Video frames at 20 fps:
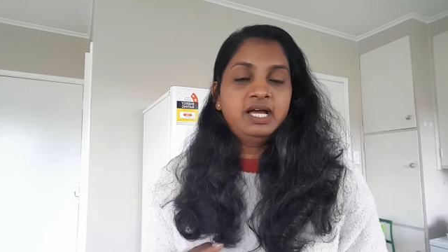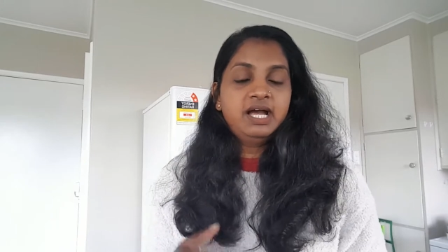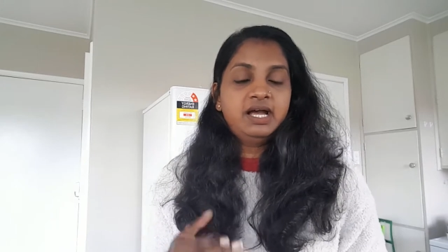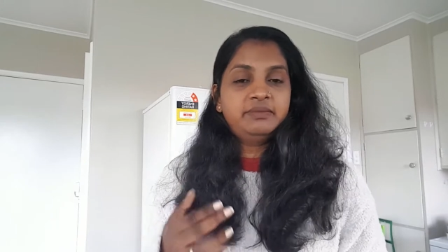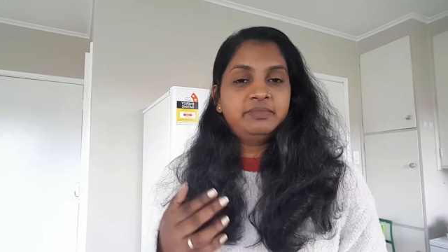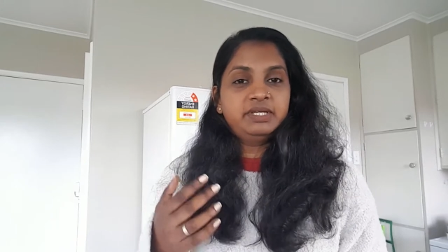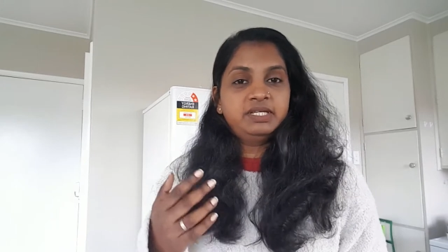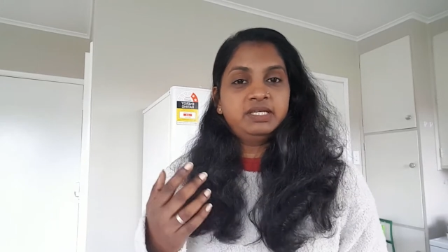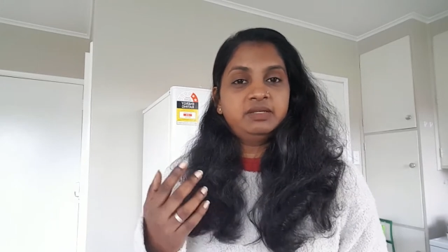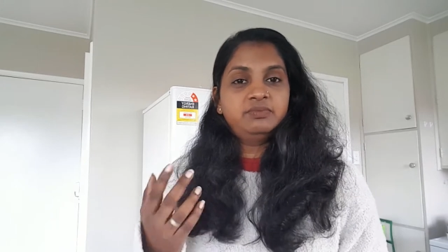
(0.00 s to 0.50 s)

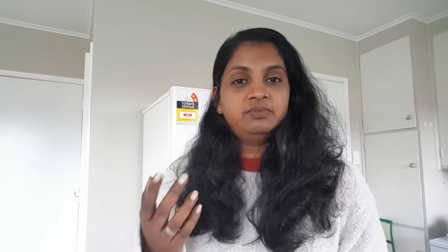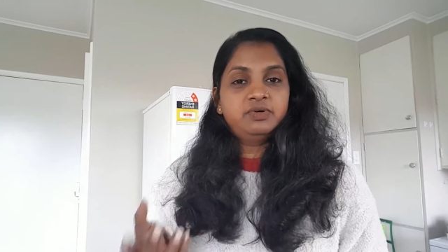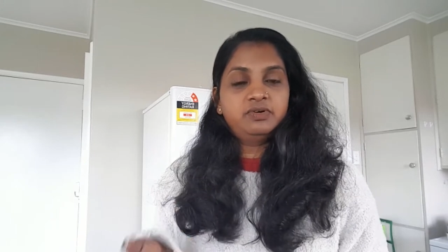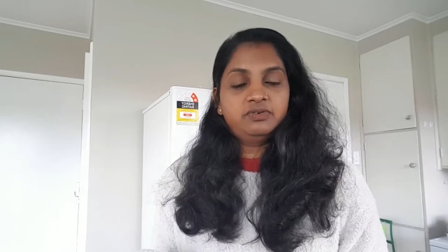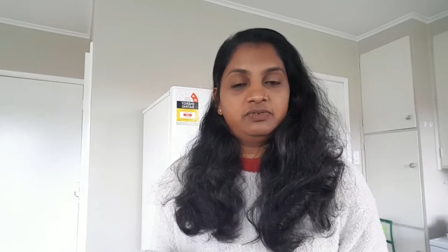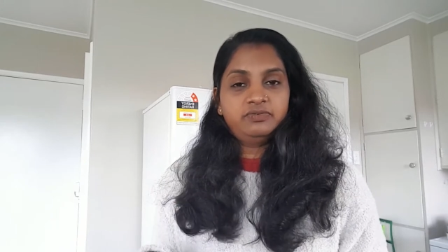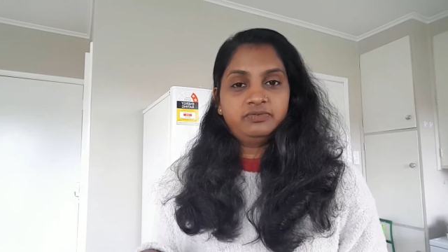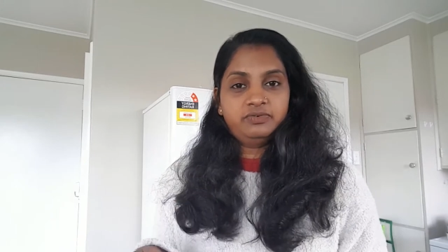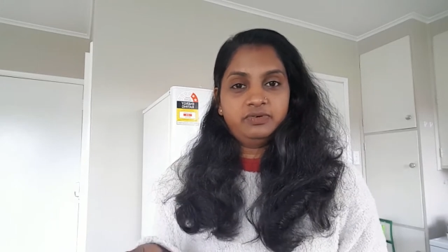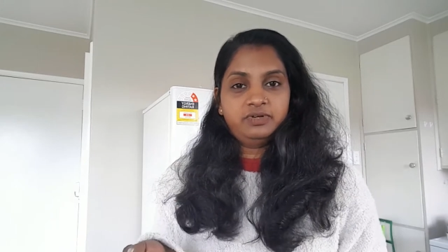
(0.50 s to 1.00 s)
I make it
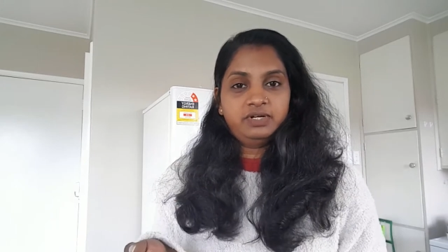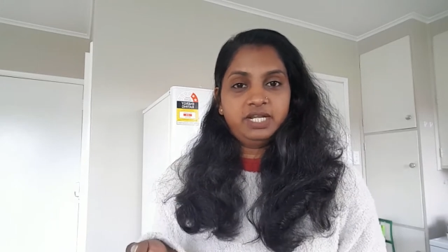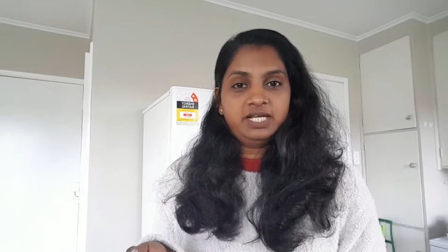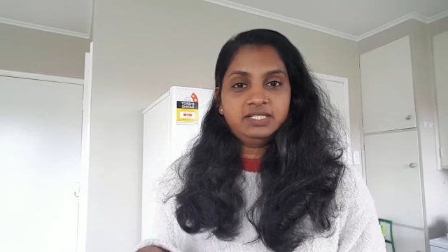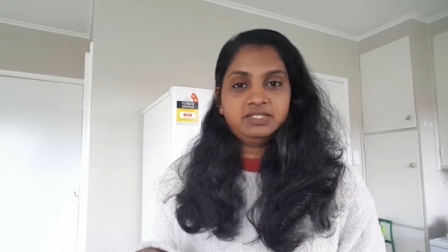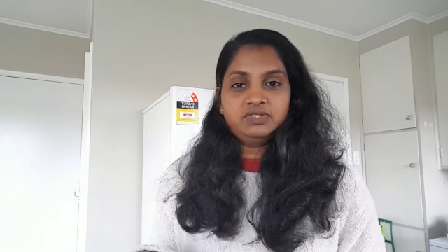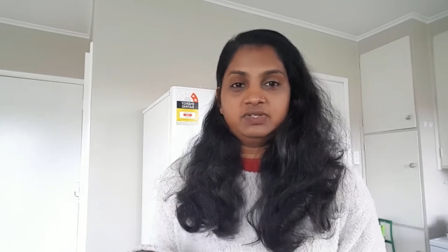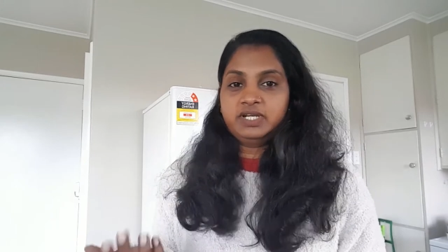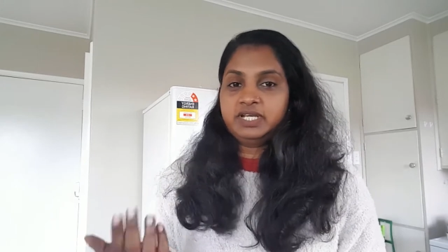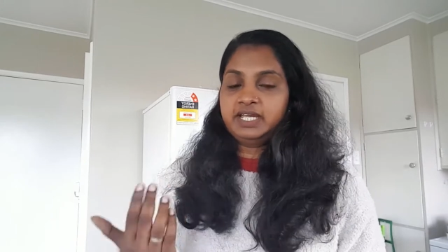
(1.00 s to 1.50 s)
more for
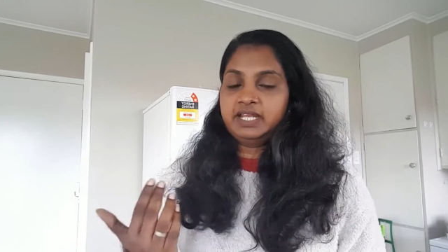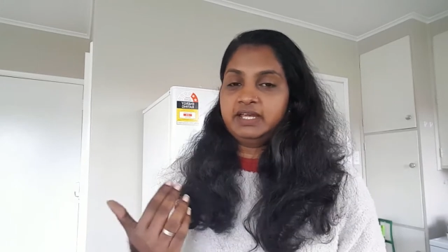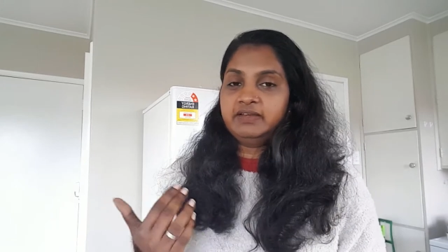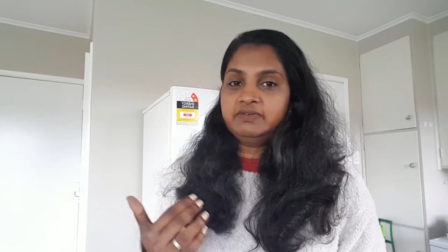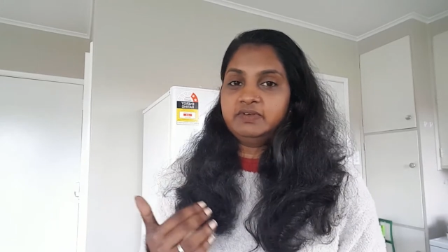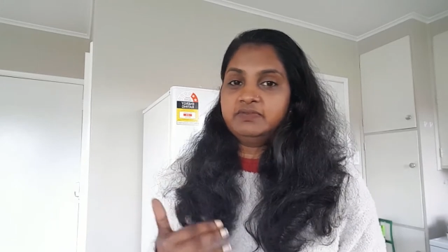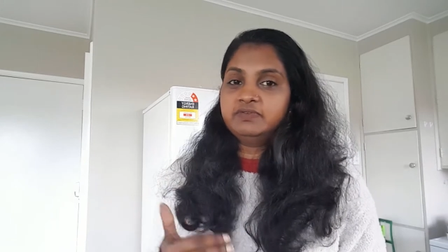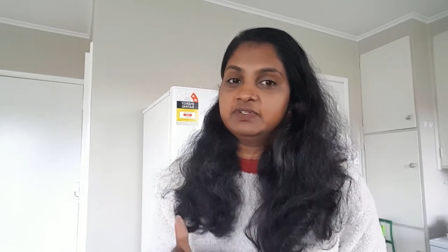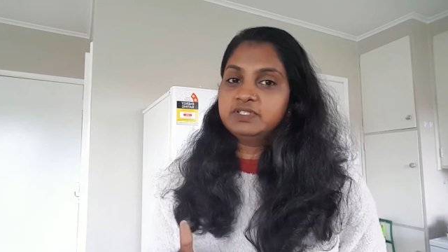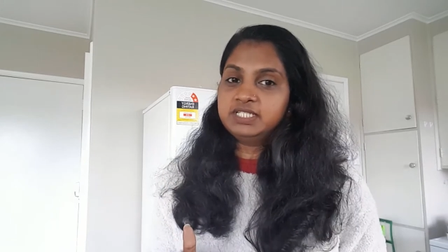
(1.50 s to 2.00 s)
lunch so I can have
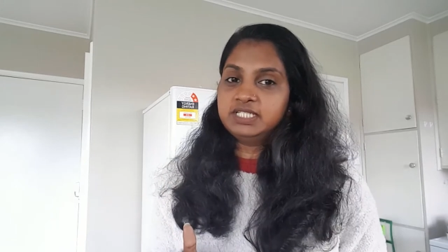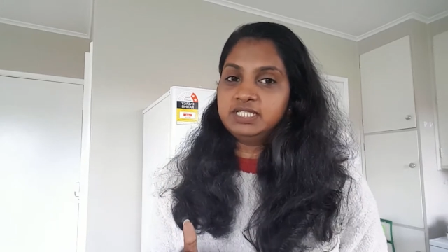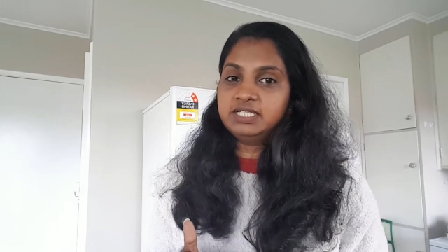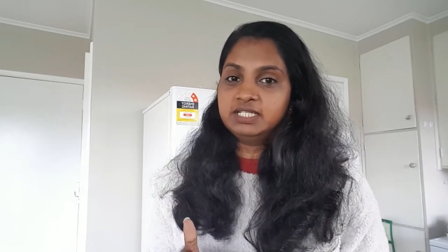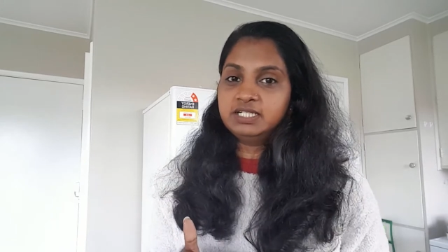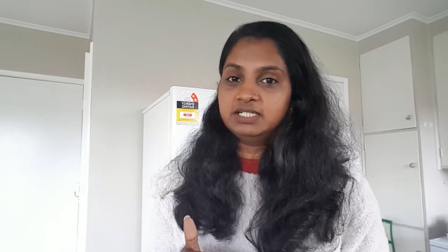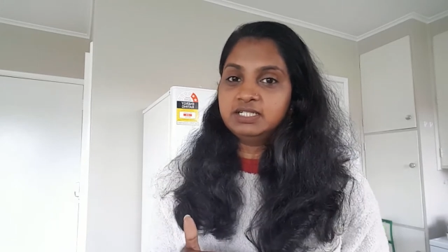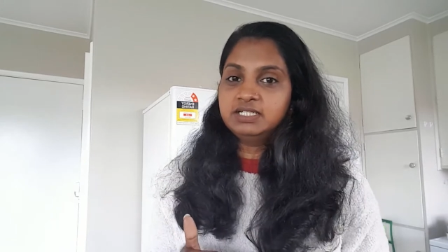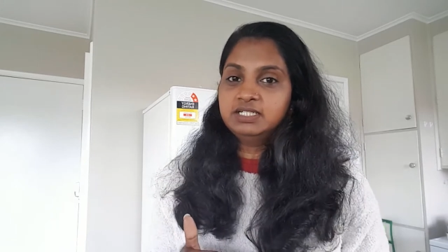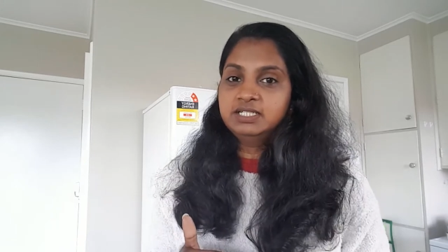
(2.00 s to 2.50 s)
it for
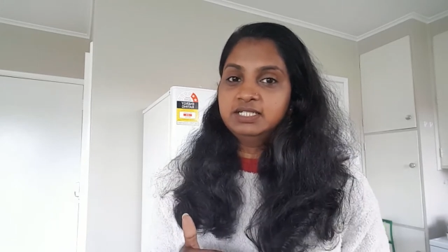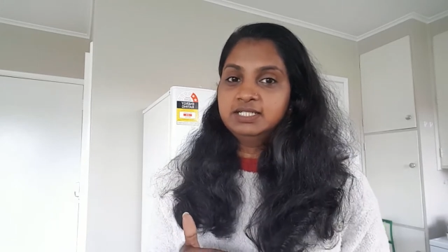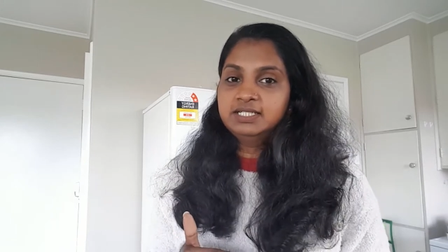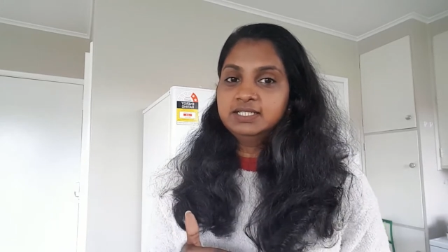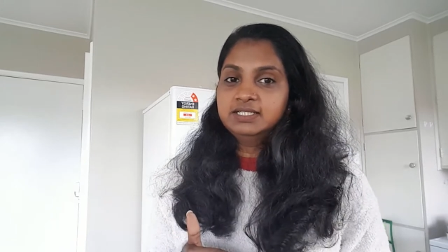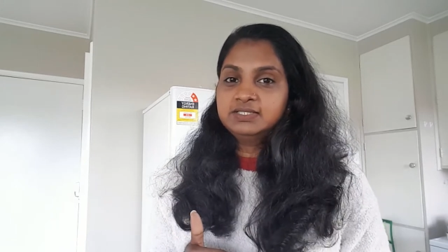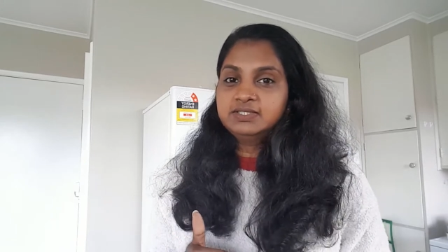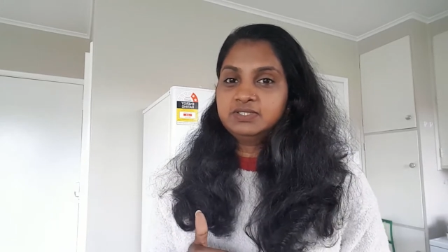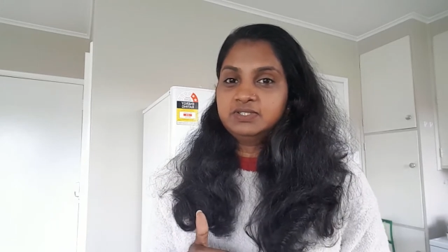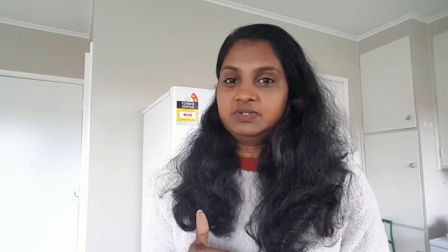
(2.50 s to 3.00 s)
dinner.
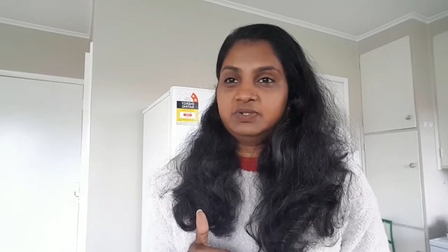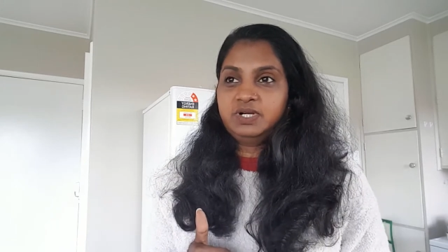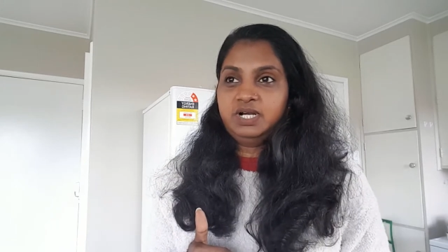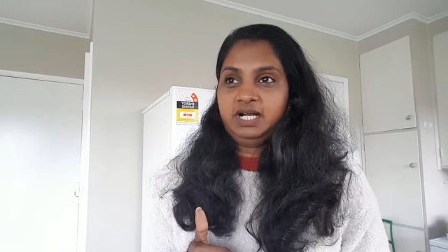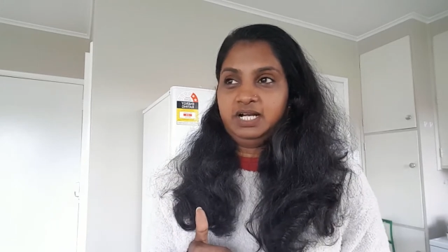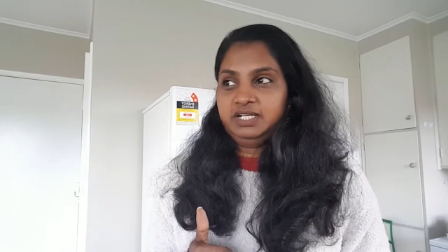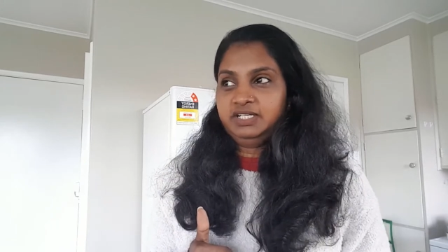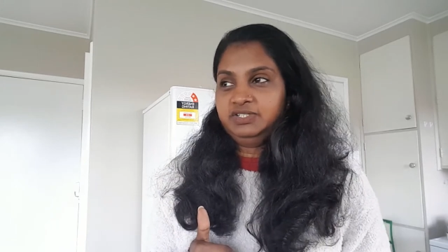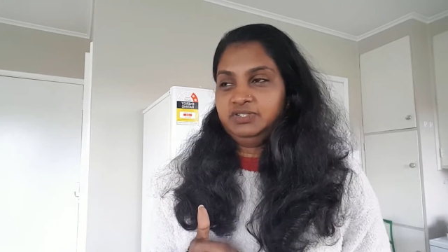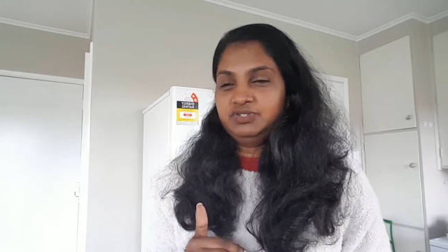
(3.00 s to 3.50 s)
So
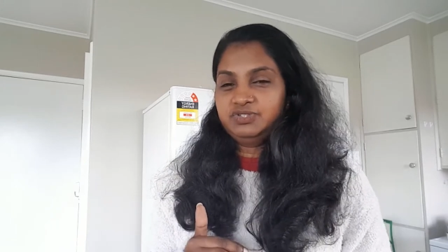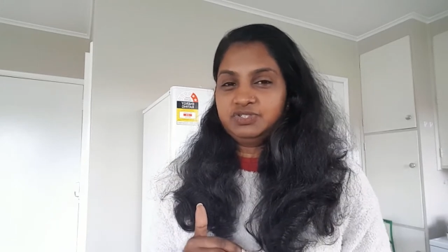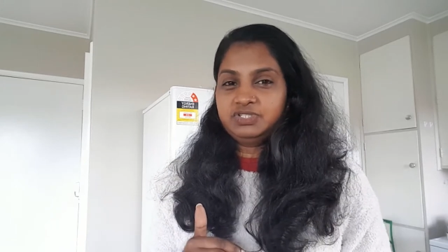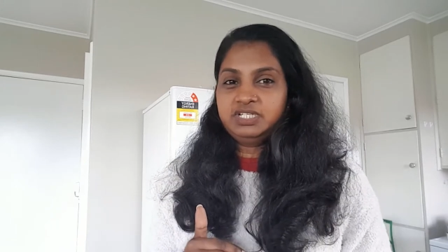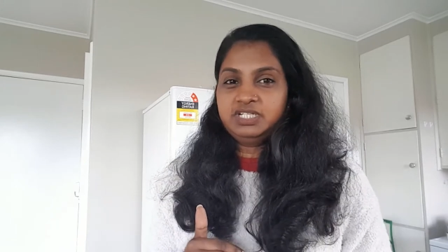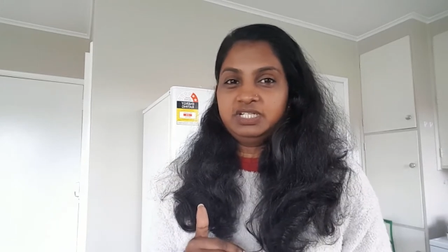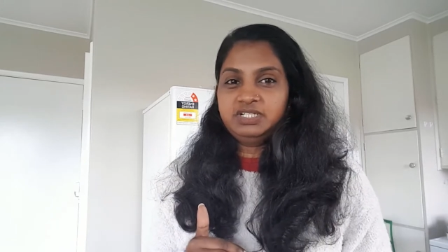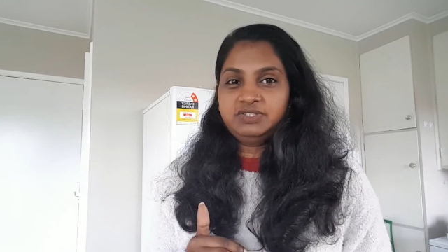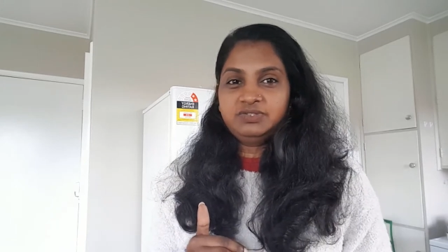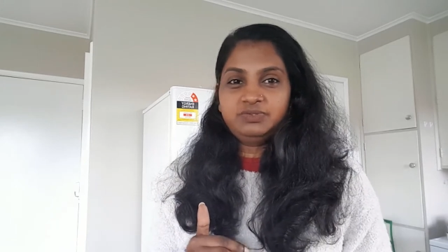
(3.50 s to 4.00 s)
I usually